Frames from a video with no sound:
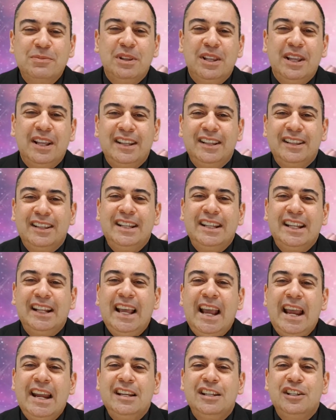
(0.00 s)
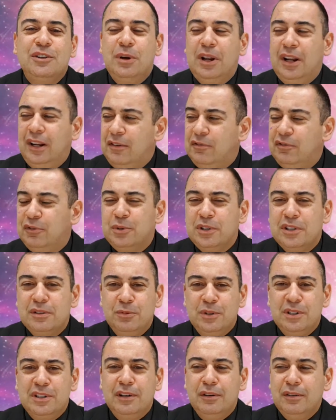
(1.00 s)
But then the lady to our left
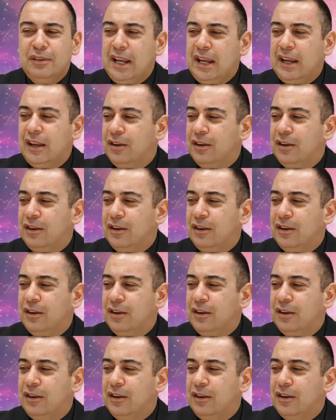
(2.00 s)
was looking,